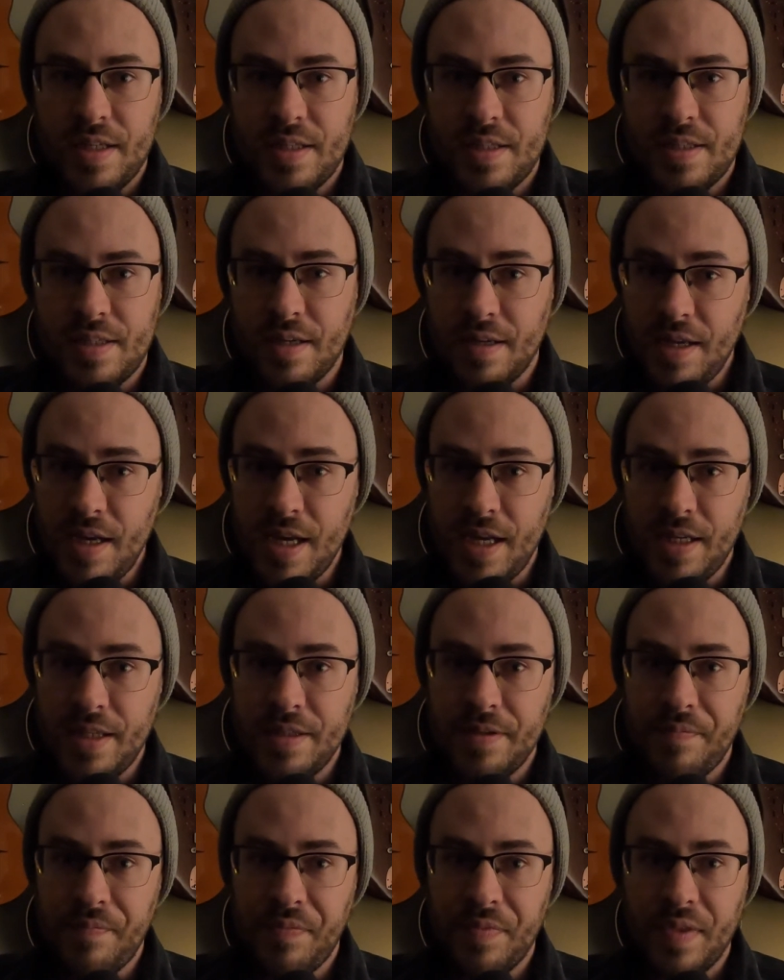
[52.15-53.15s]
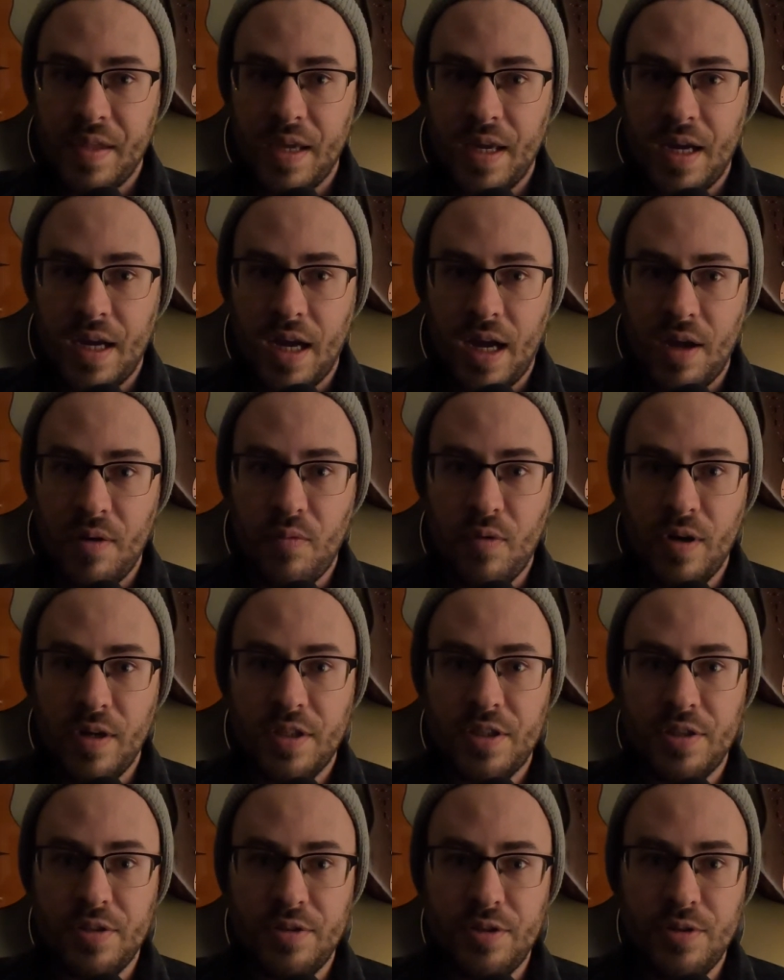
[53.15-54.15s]
Tonight, I
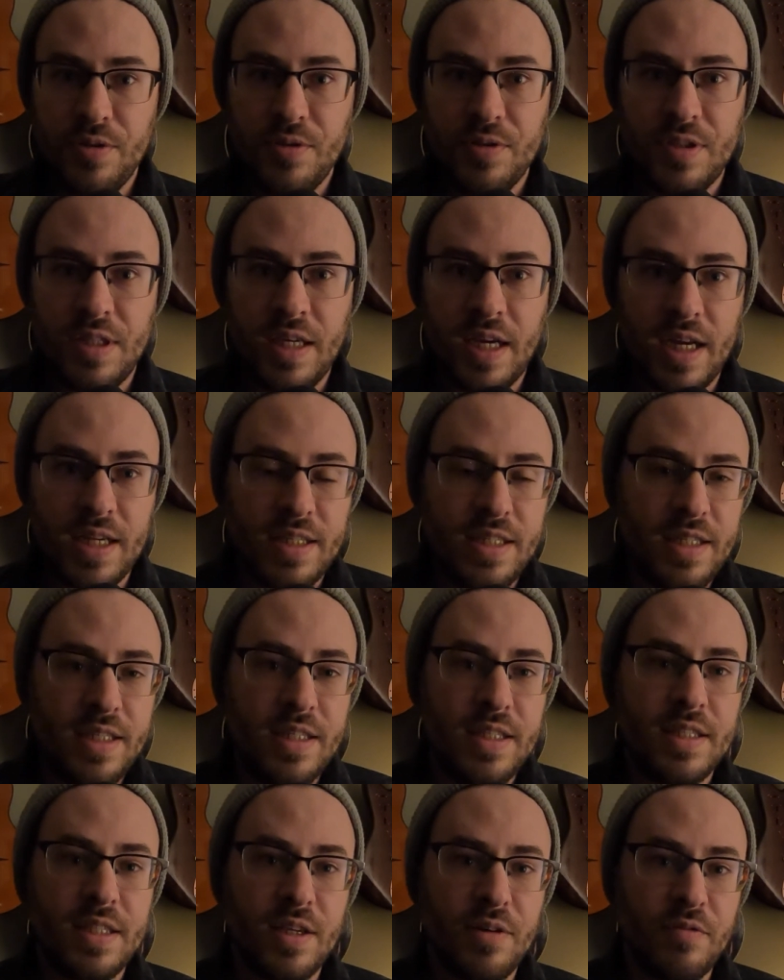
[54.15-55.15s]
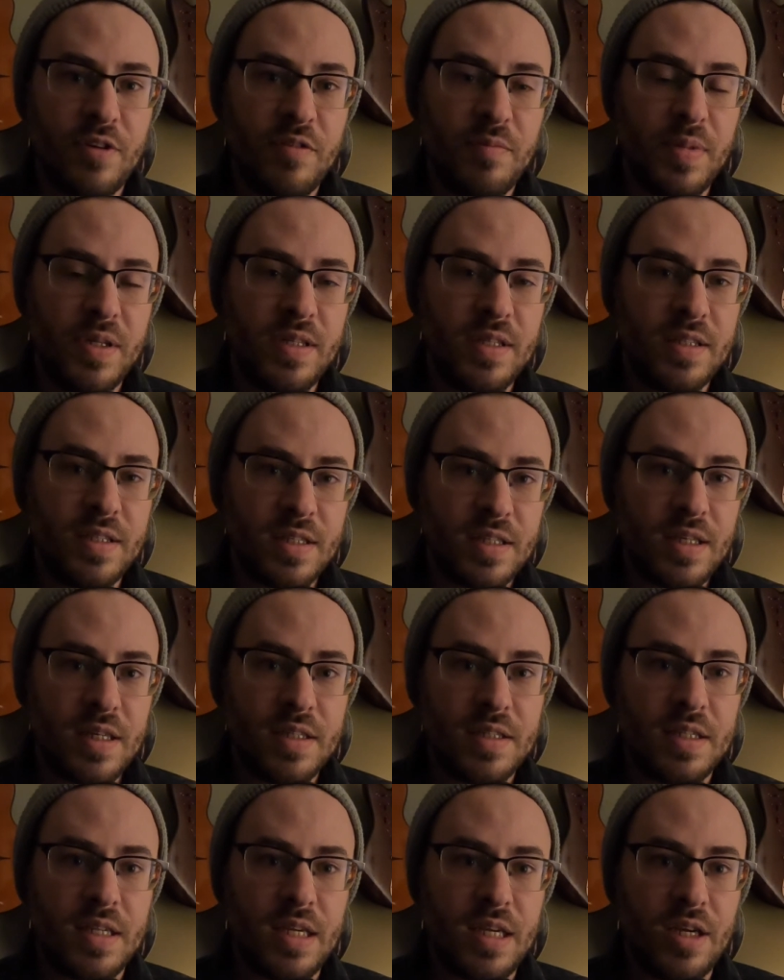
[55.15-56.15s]
want to use the ideas that we've been
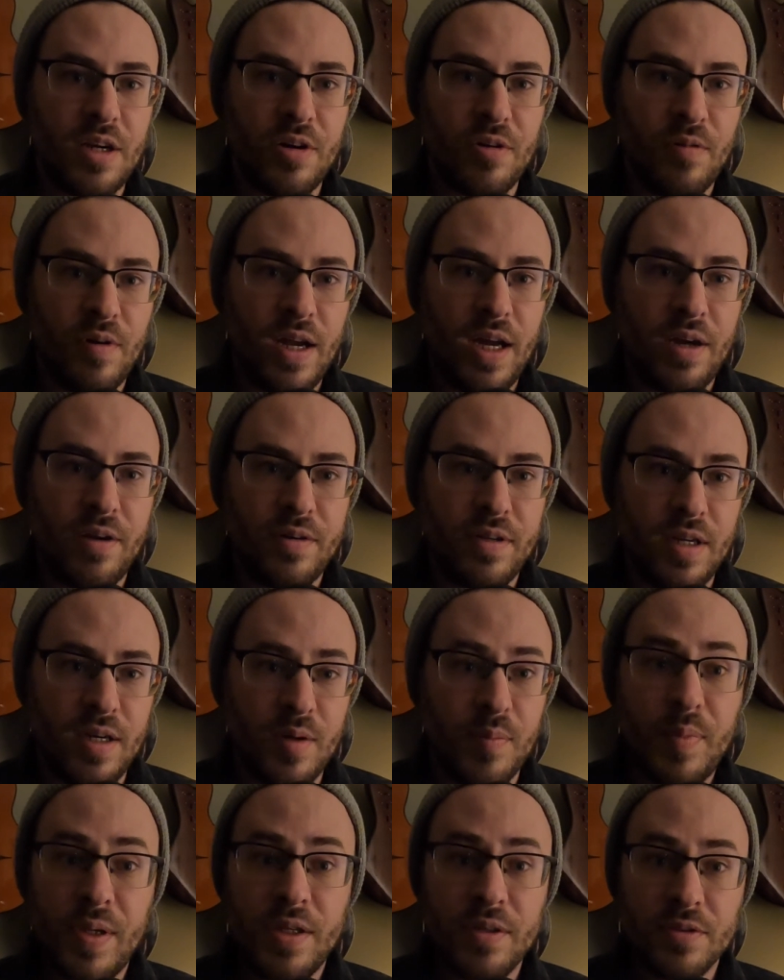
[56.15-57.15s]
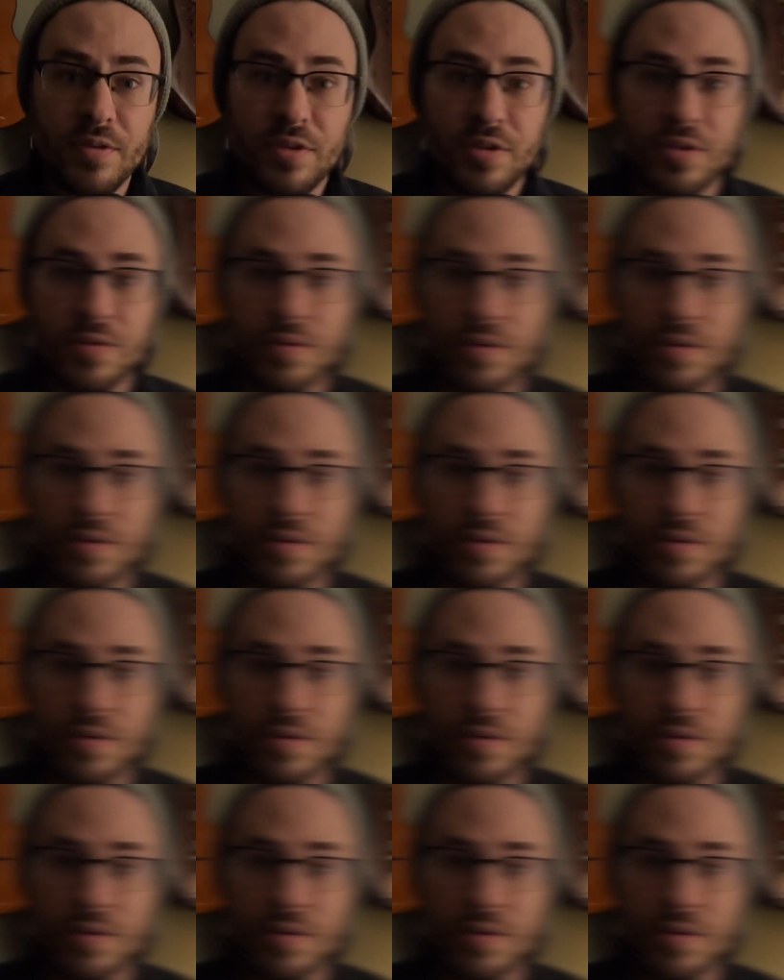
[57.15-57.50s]
discussing around appeals to